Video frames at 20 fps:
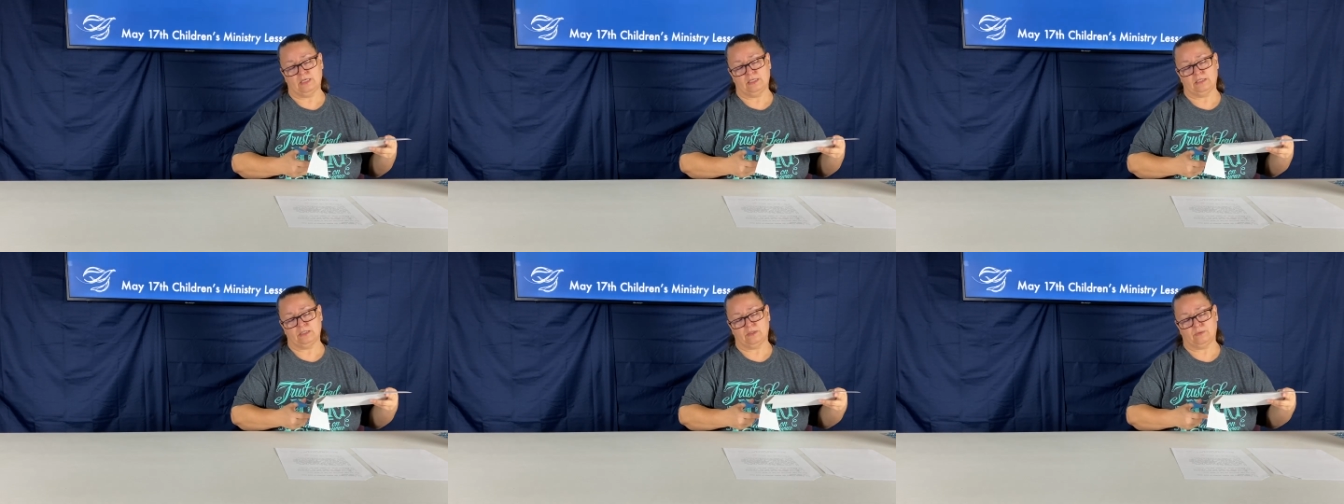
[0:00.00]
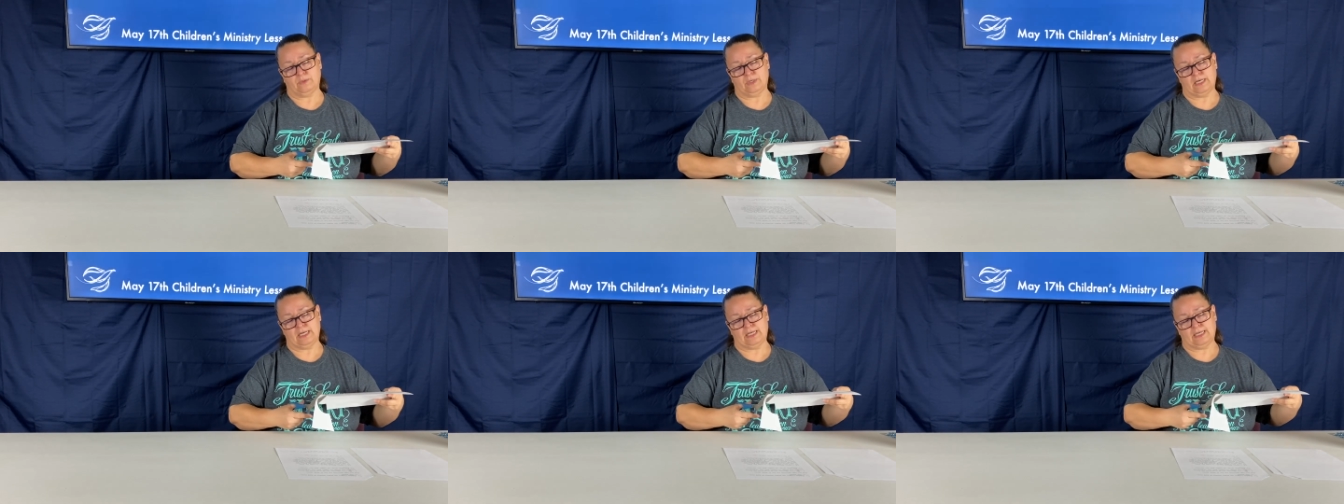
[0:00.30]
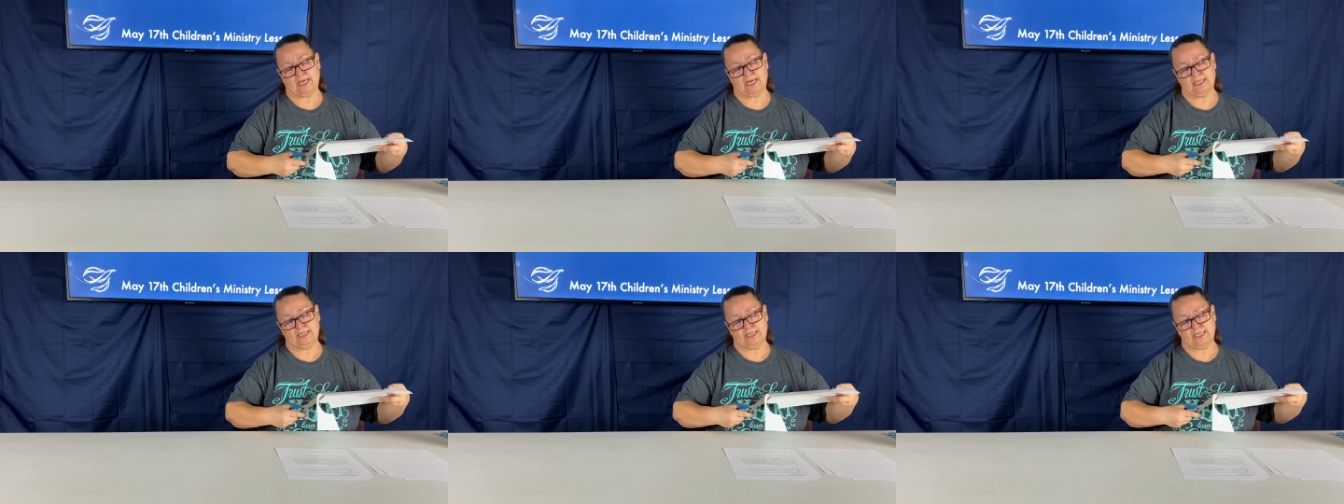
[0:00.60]
So we're gonna
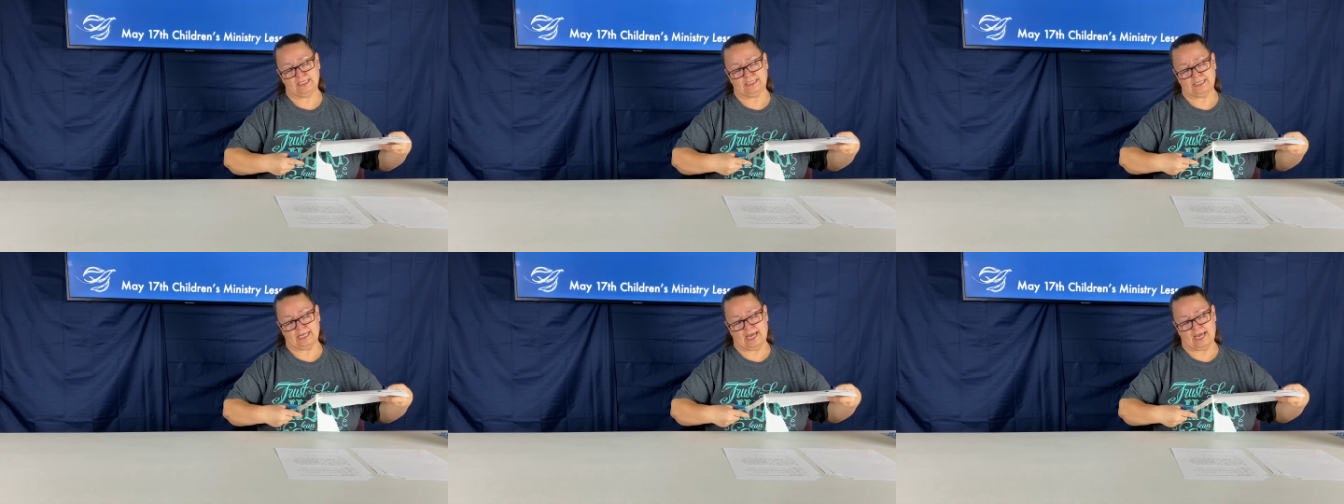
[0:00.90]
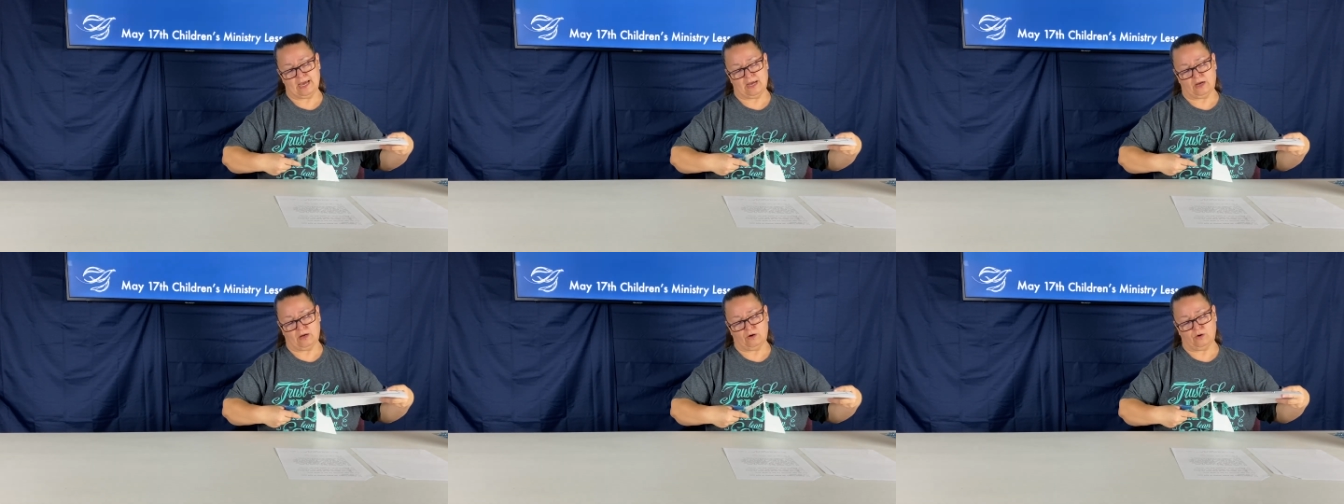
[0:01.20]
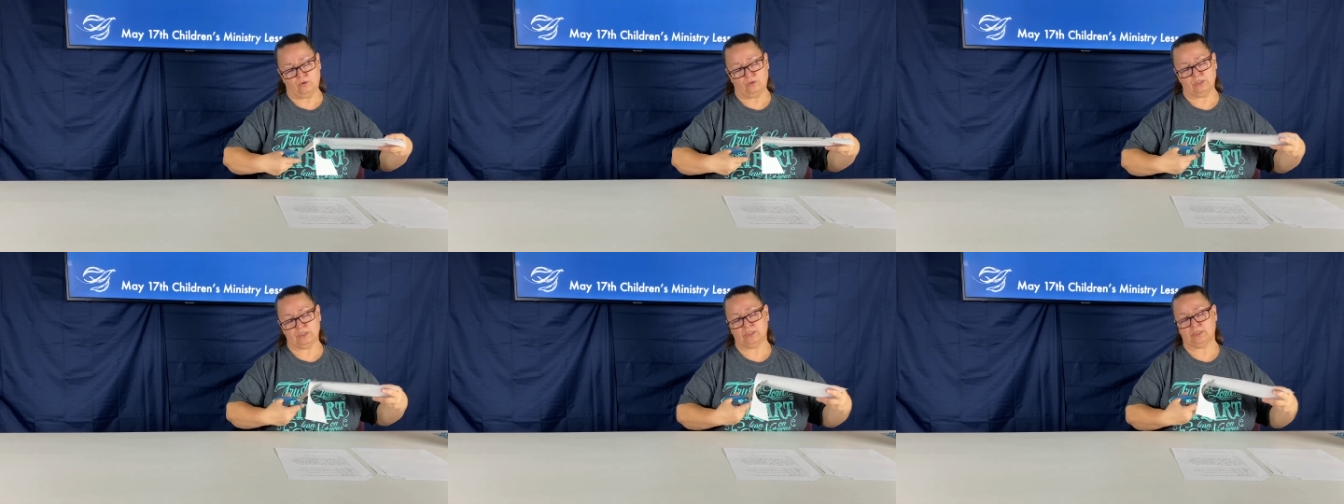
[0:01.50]
cut this
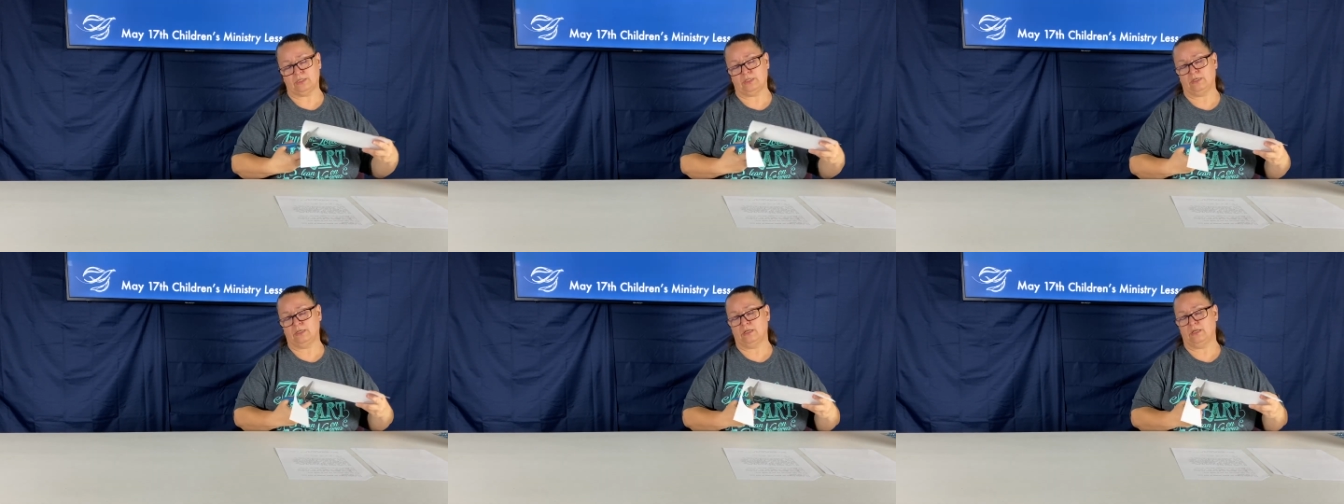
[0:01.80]
out.